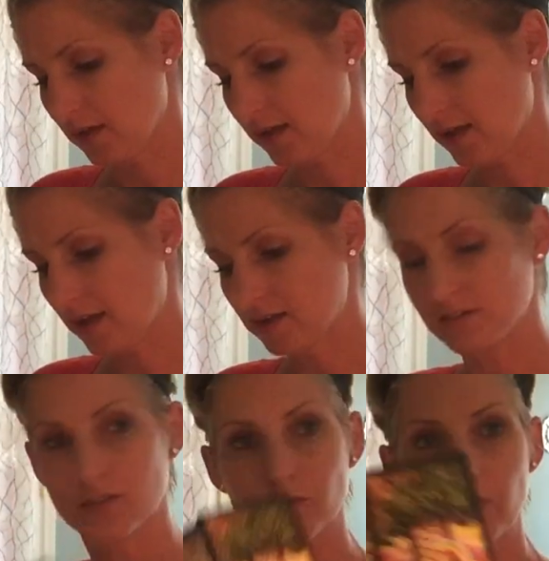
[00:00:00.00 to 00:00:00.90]

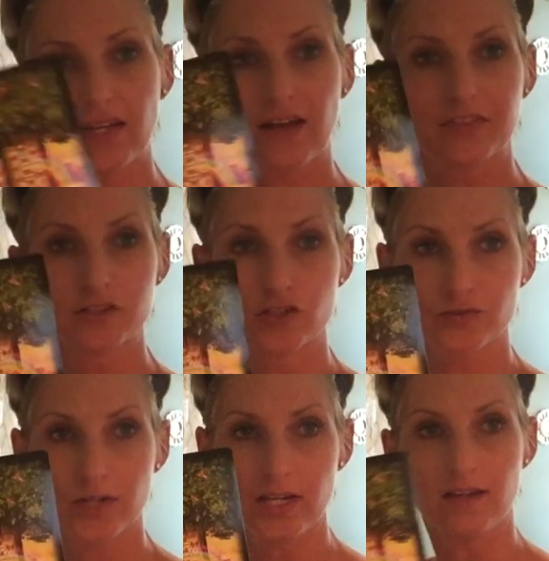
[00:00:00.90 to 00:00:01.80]
and we got the
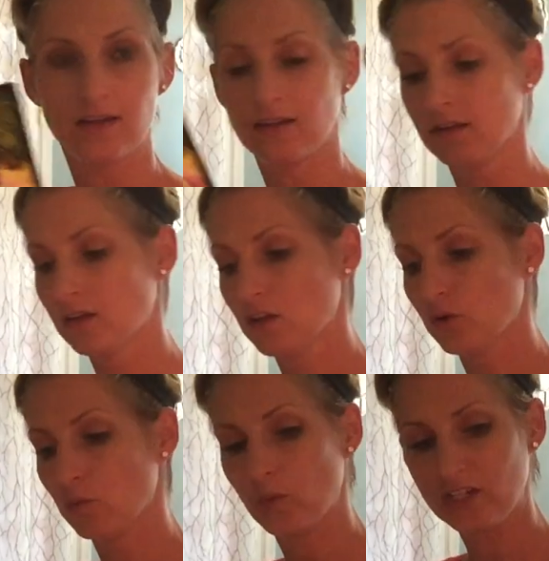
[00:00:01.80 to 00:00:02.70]
tree,
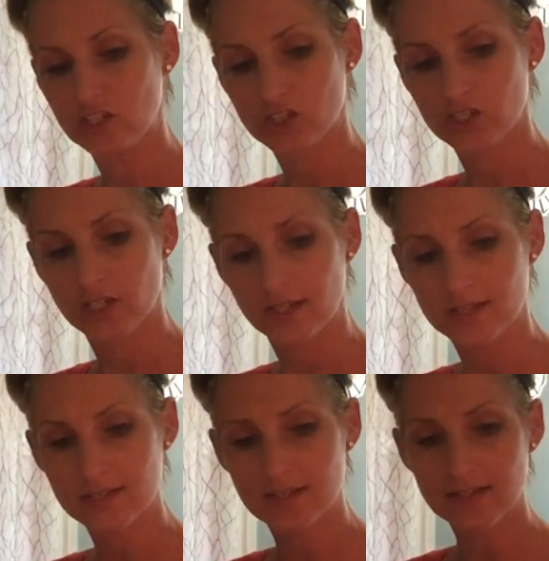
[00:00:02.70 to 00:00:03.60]
which
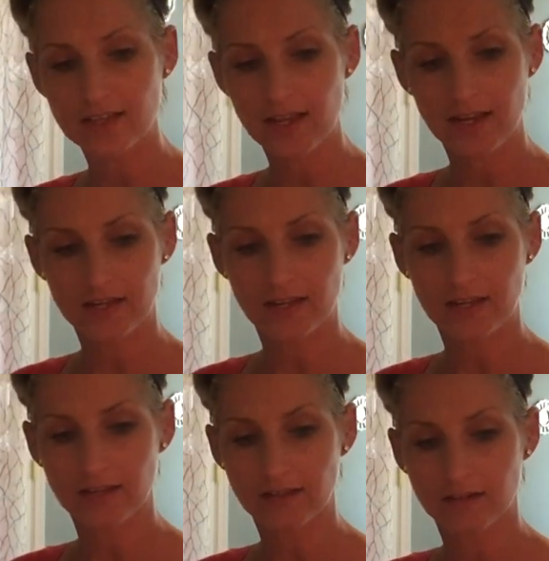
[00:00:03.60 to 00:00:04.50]
is
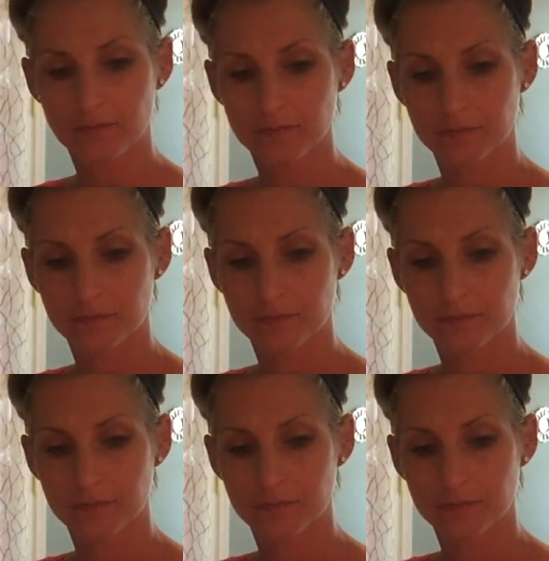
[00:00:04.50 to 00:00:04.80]
indicating